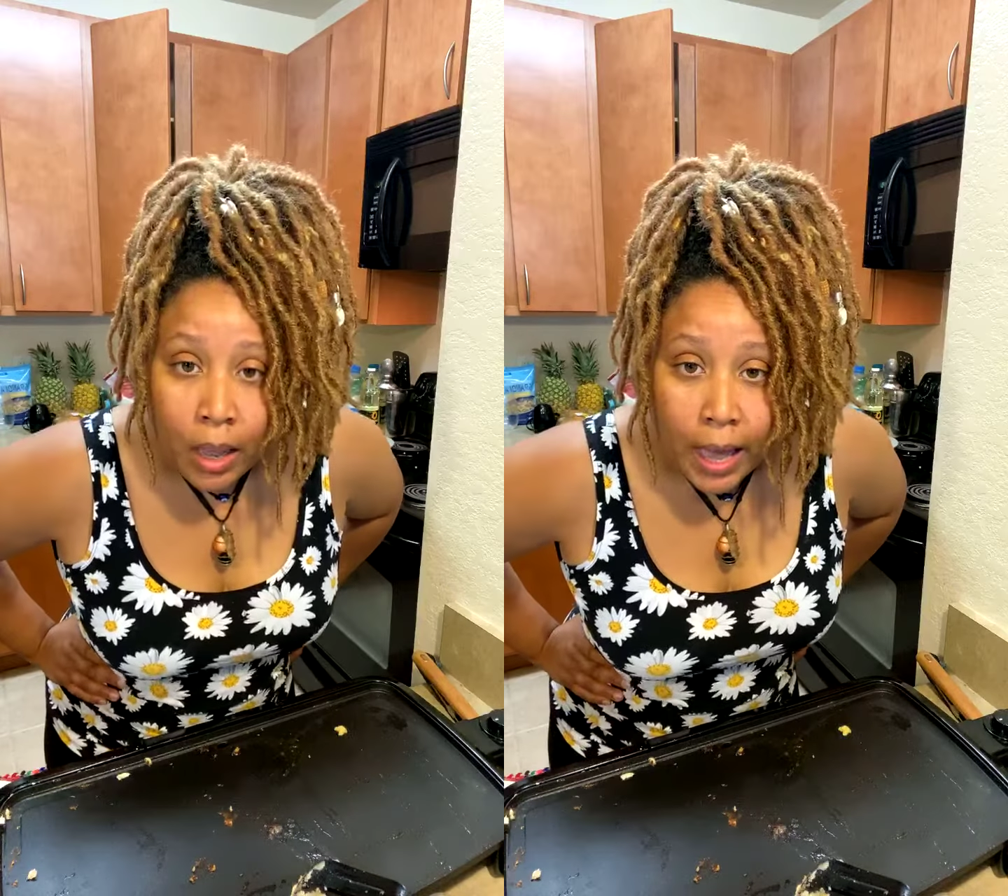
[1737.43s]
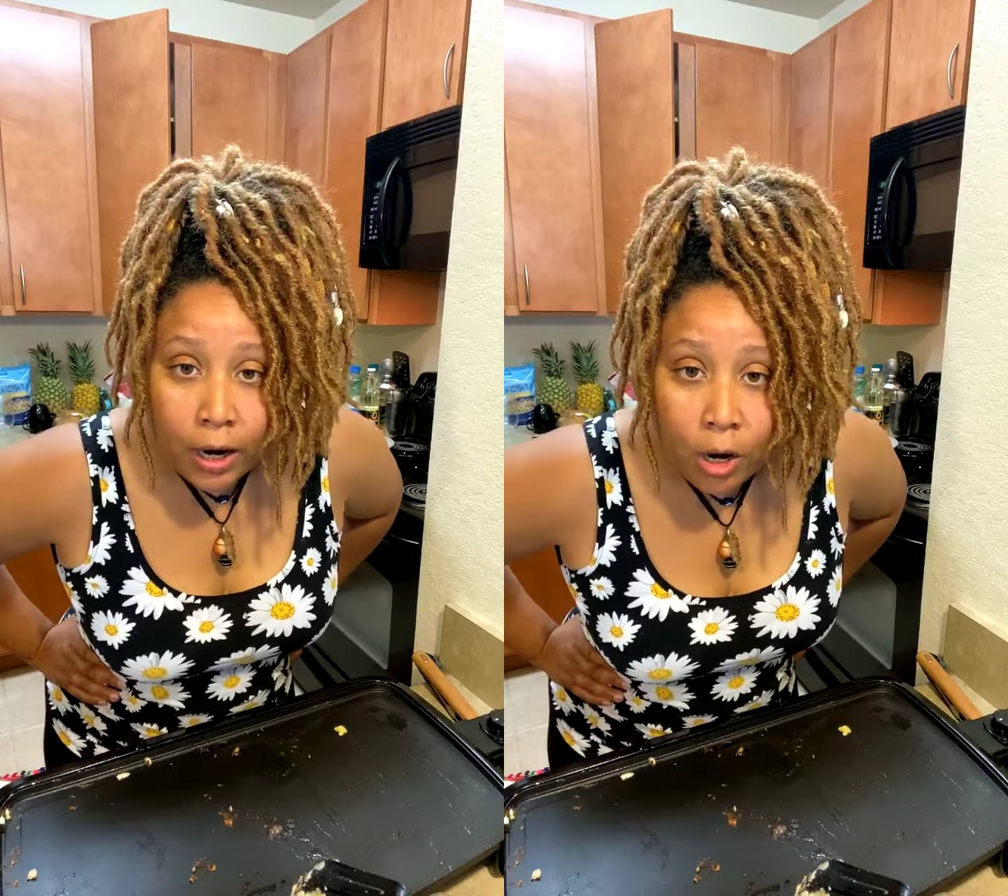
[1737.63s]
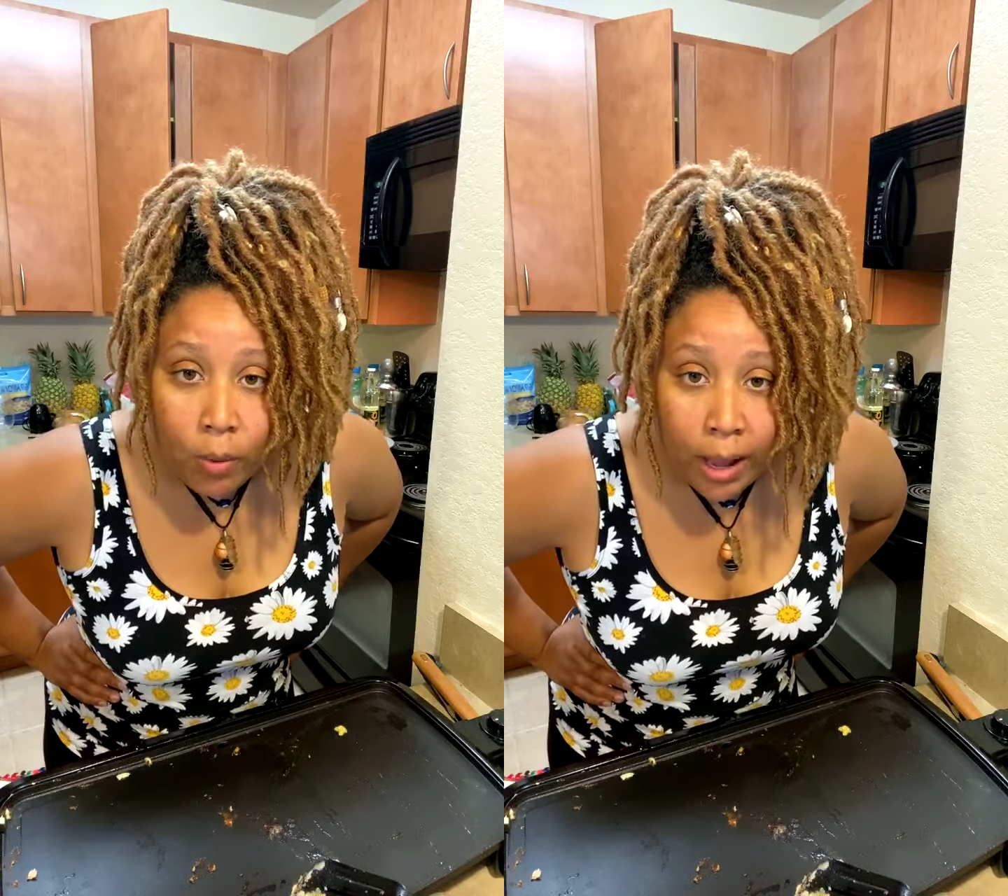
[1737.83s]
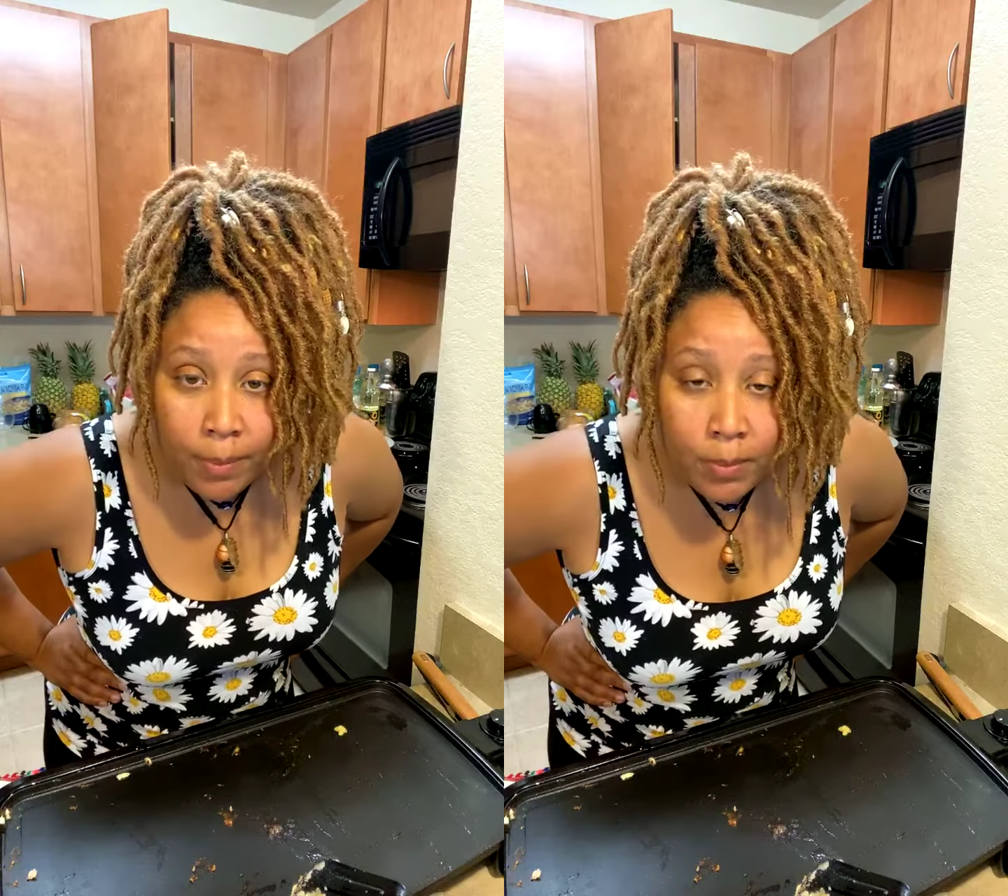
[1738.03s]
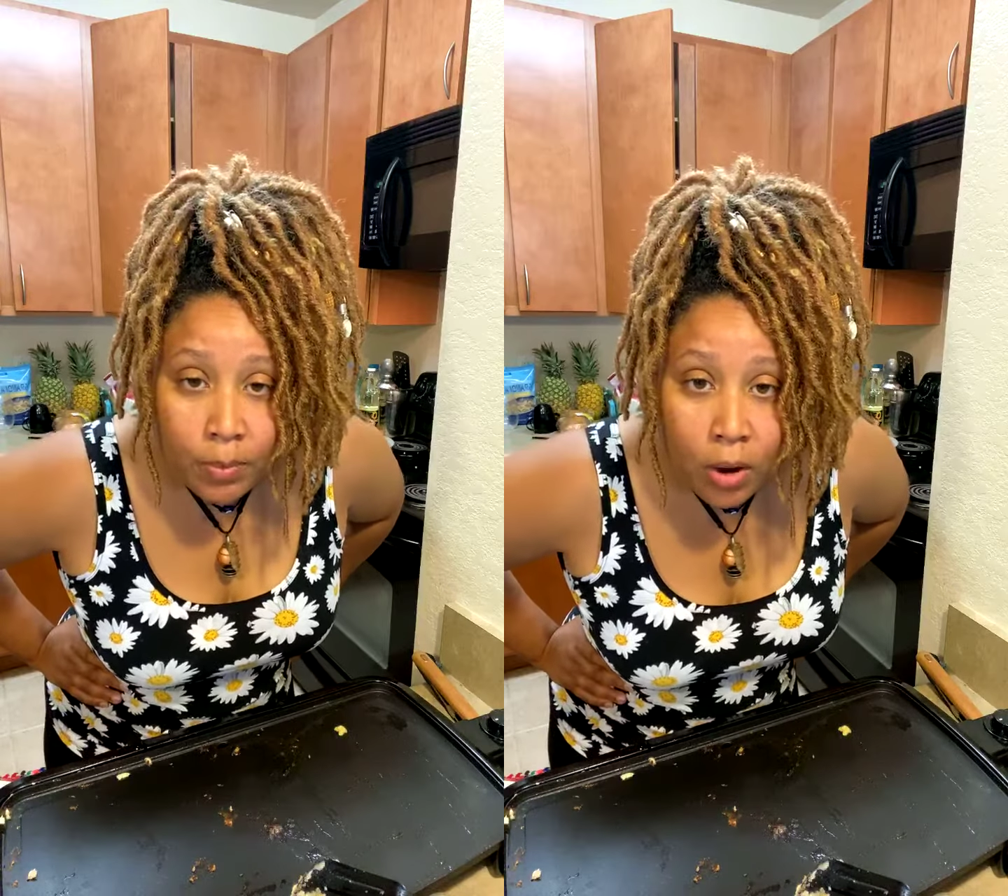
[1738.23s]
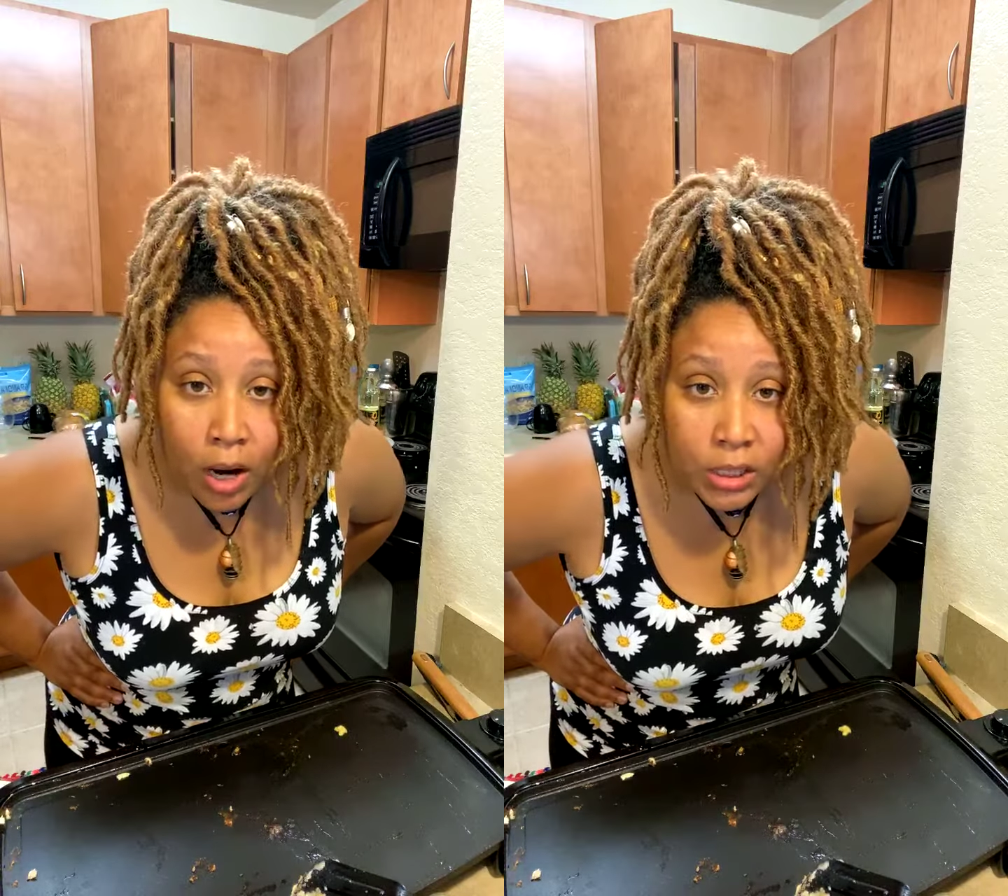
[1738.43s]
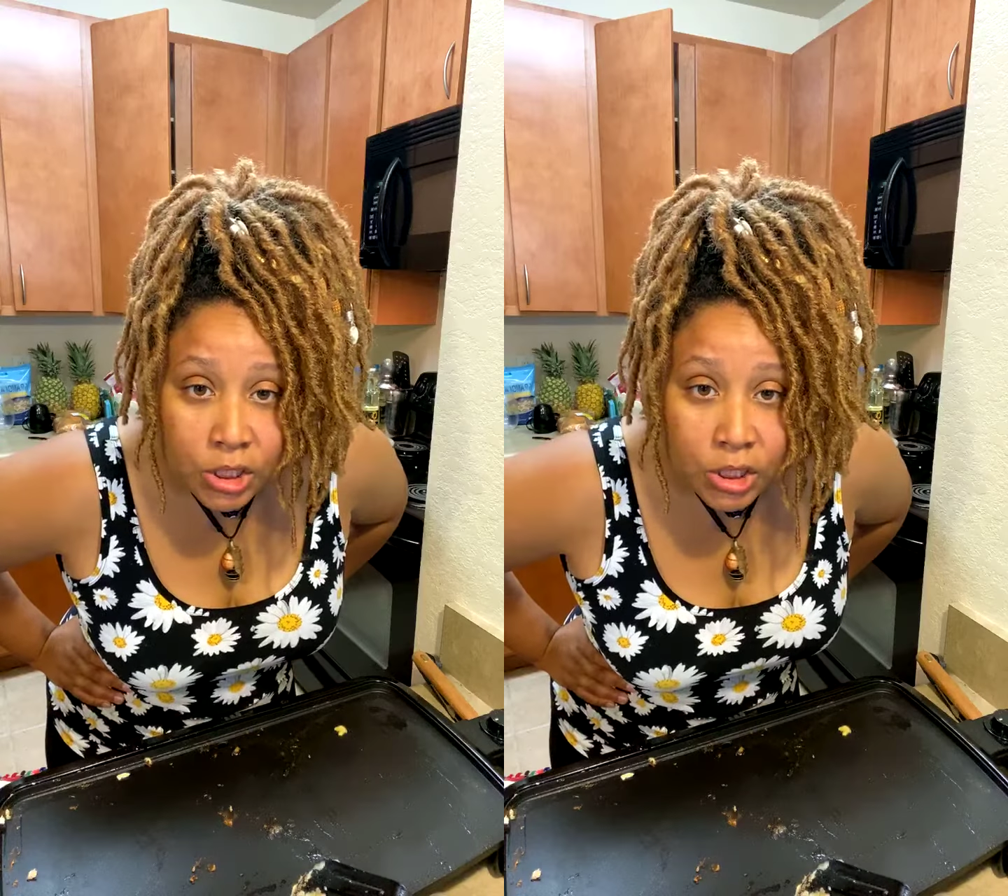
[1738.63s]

I don't know why people are